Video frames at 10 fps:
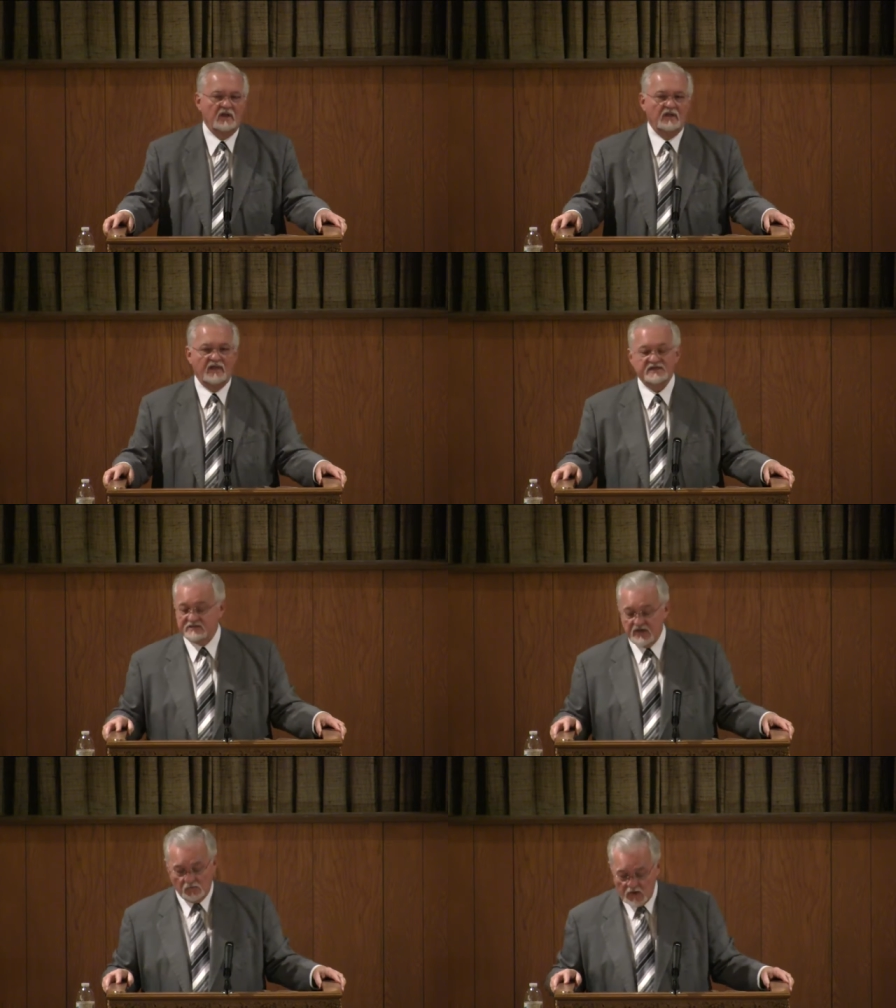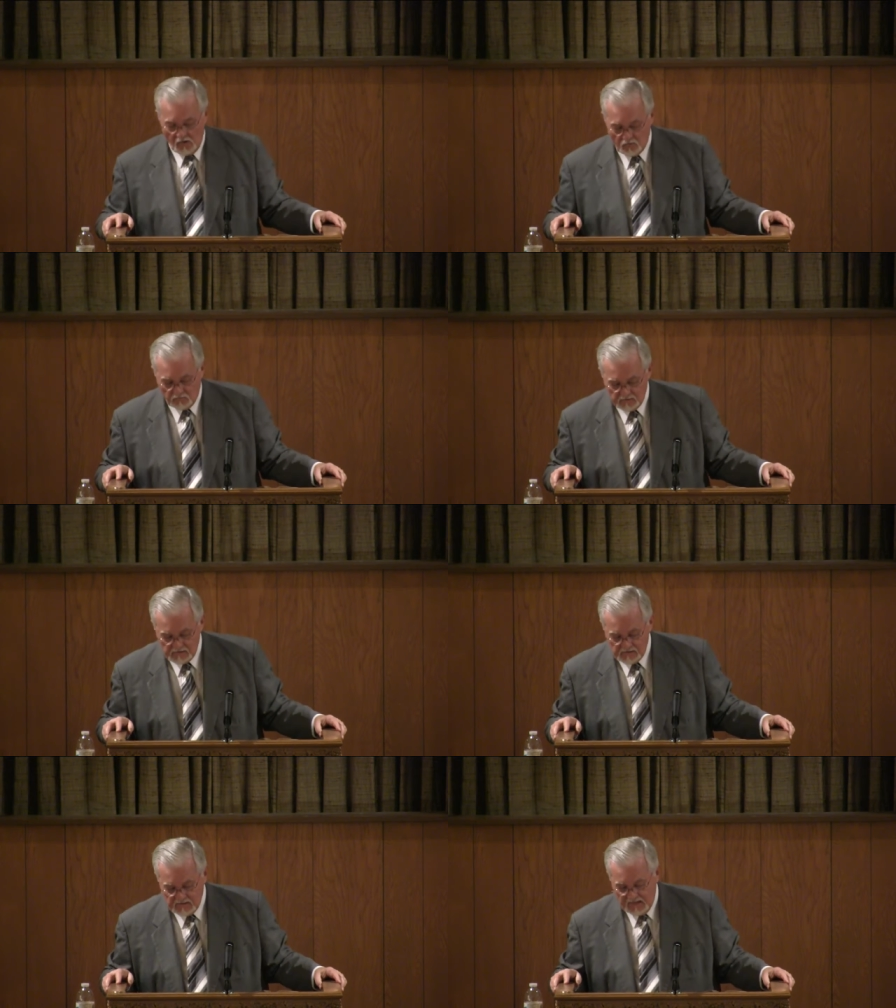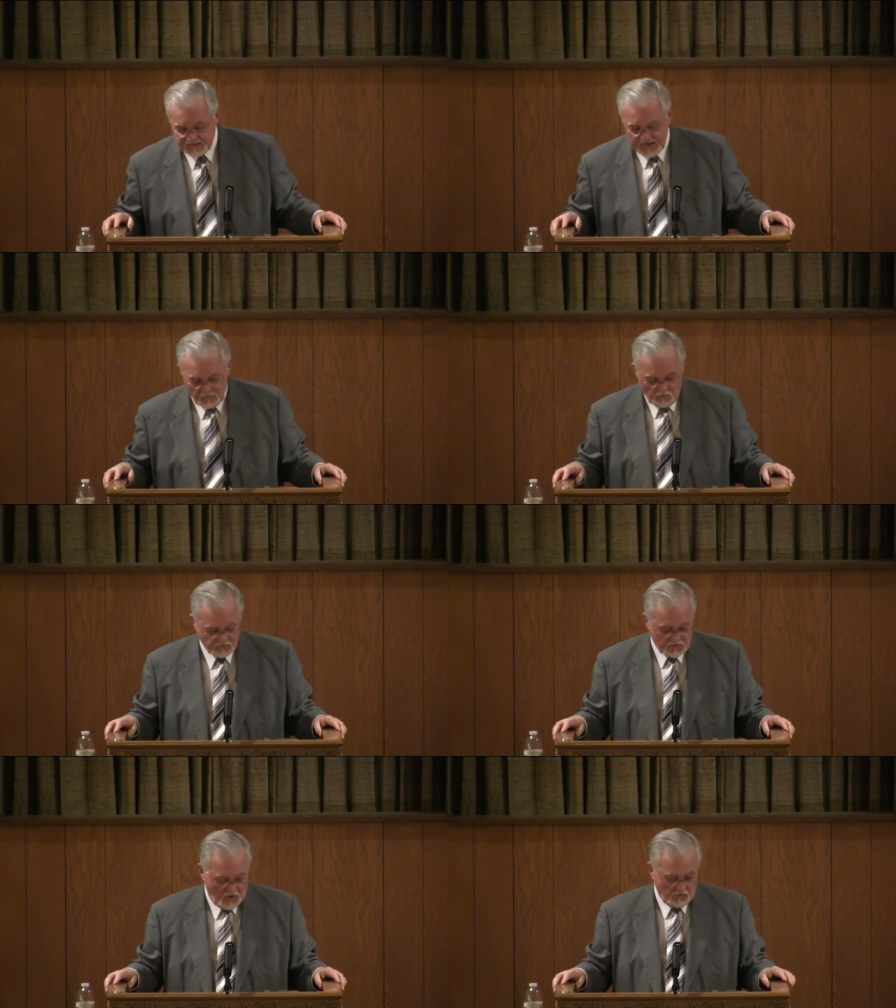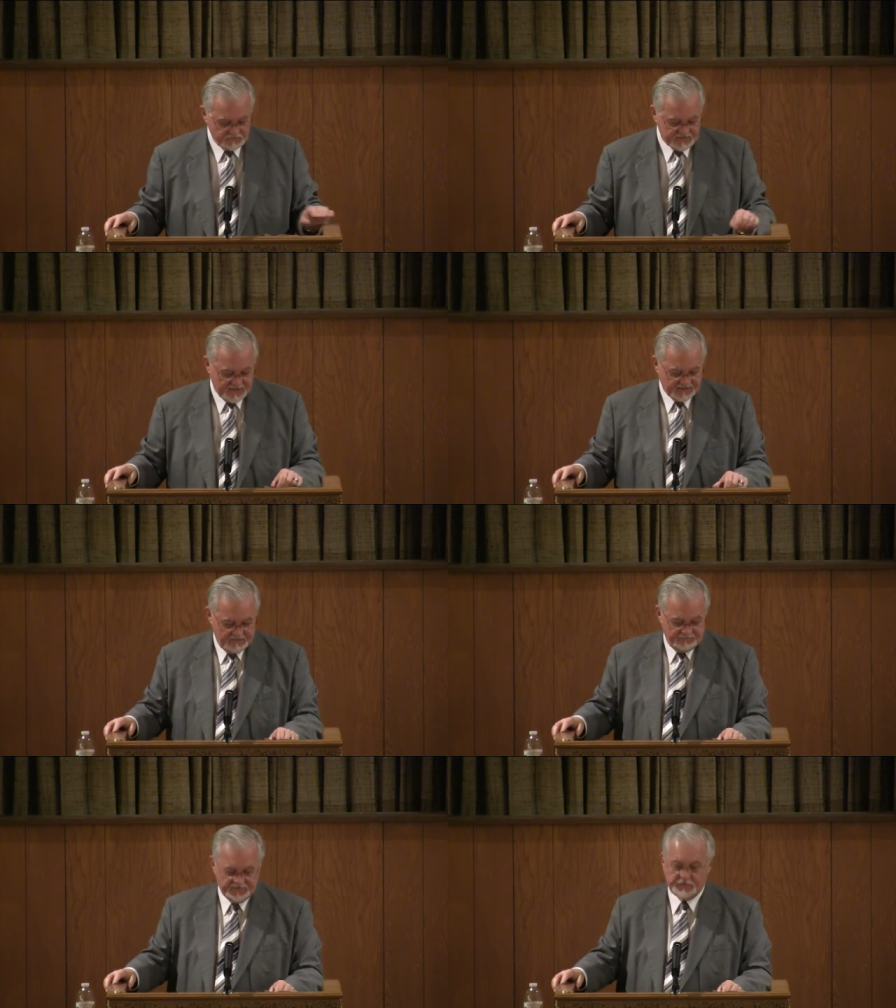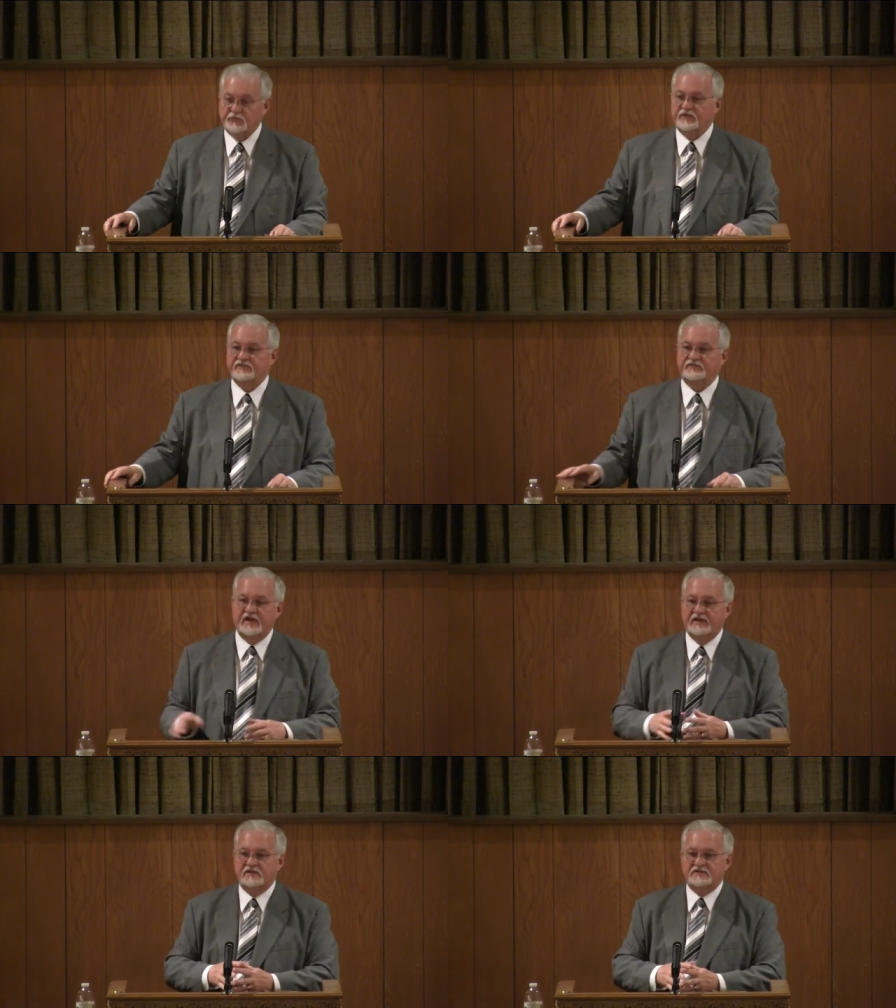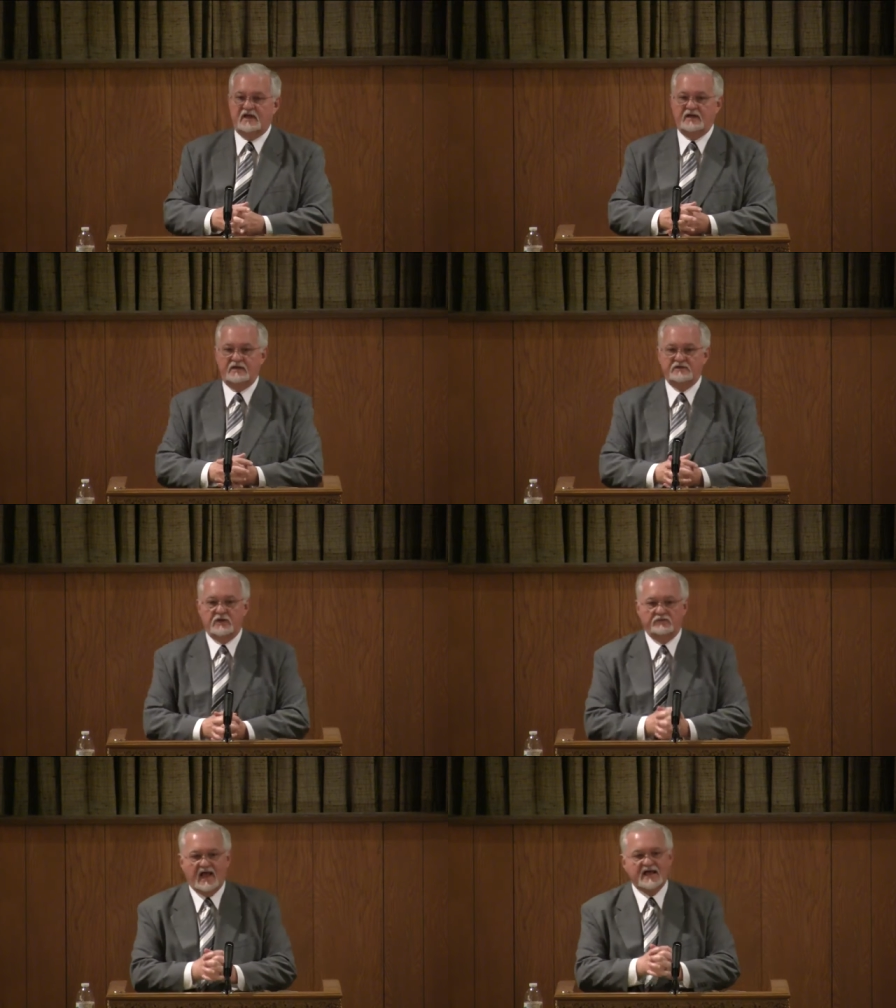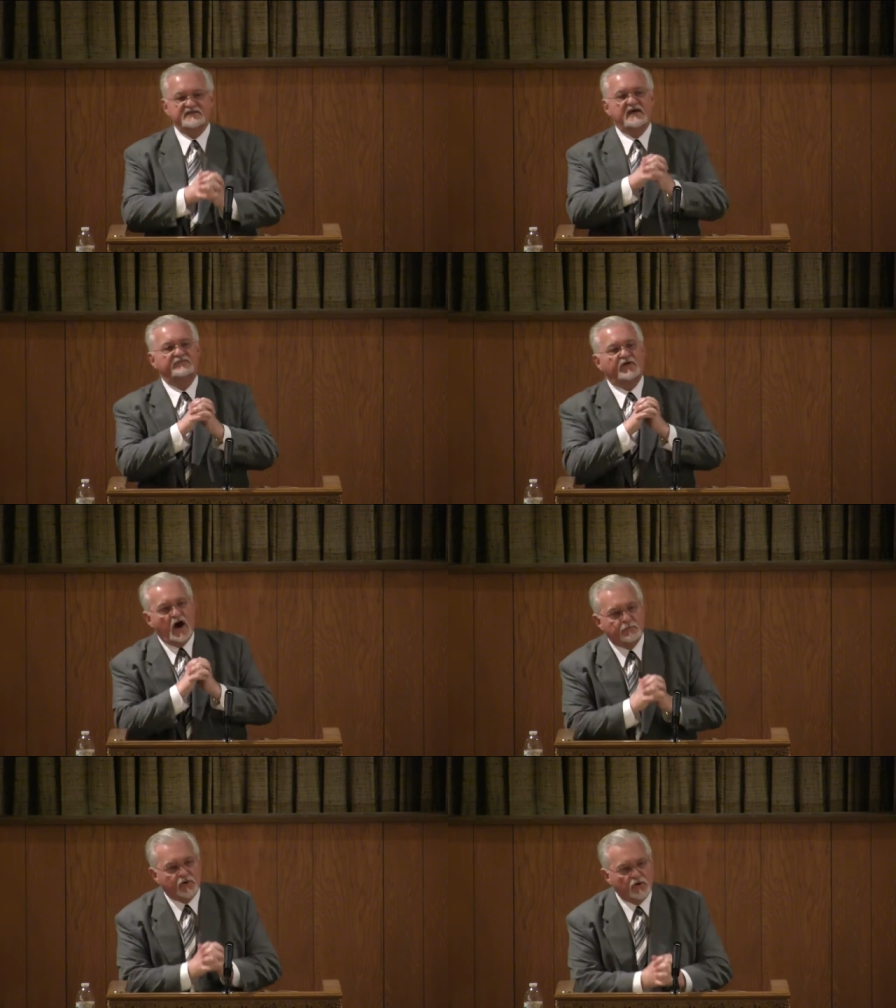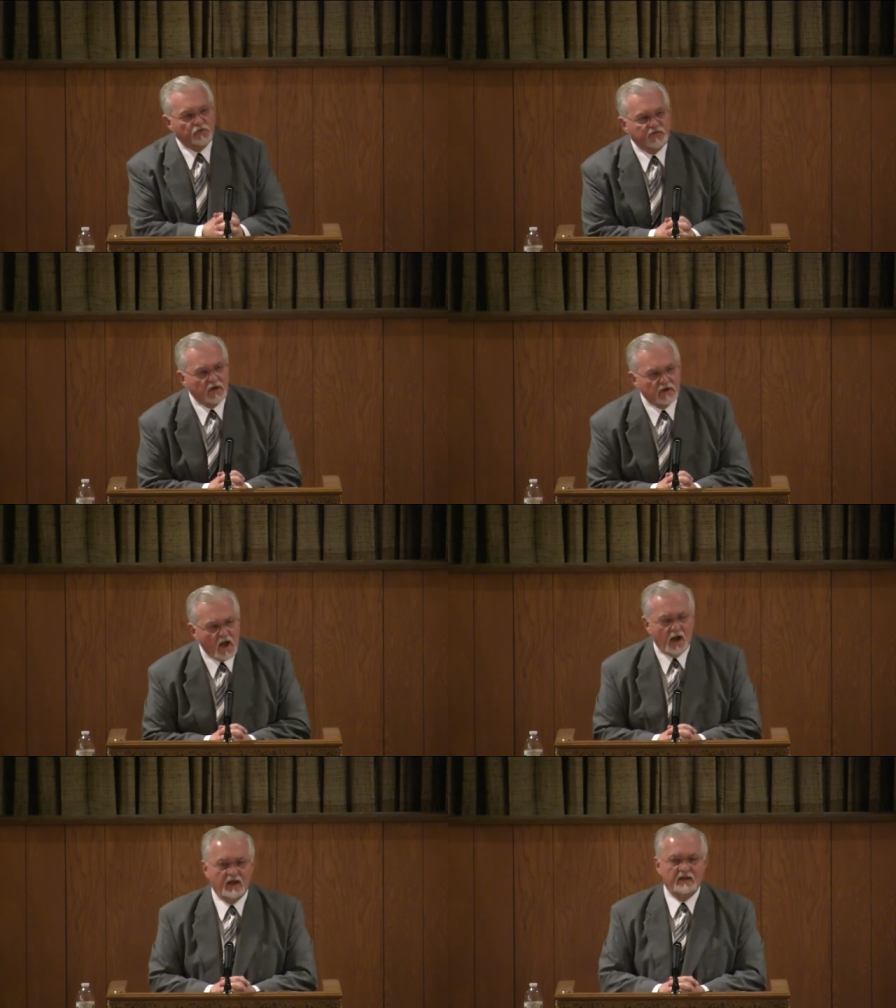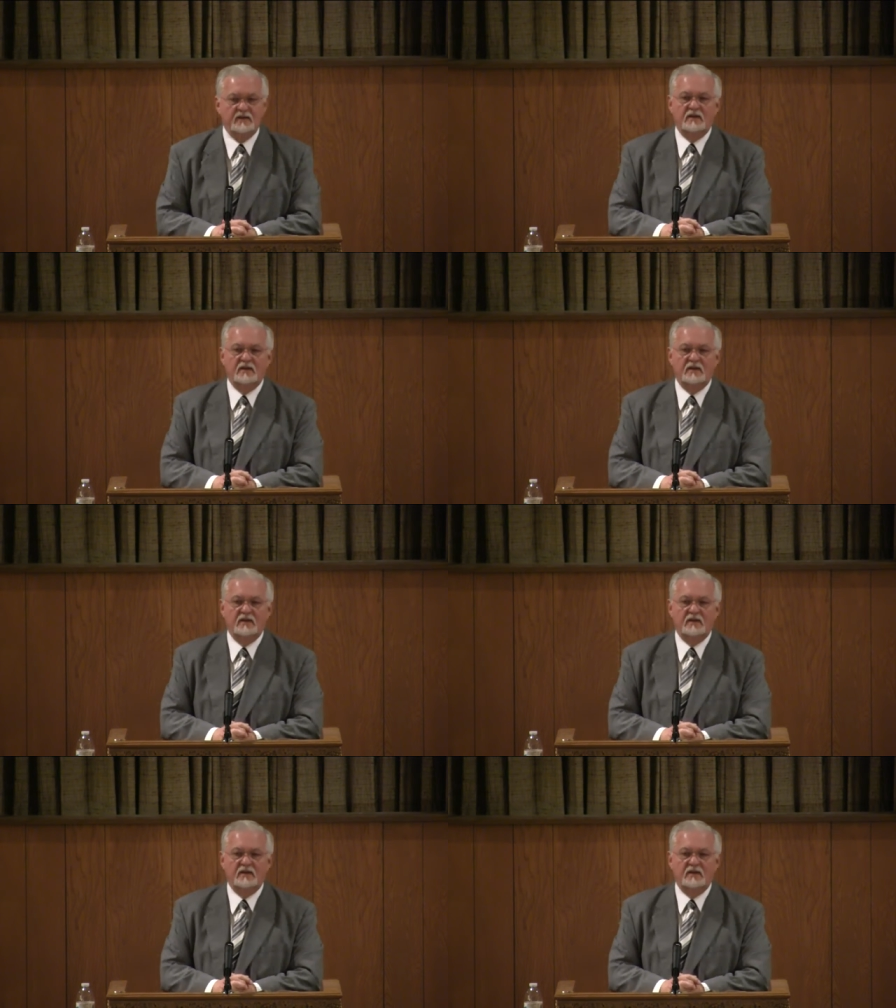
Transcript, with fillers: They just don't know. And yet we're taught, 2 Timothy 2.15, to study to show thyself approved unto God,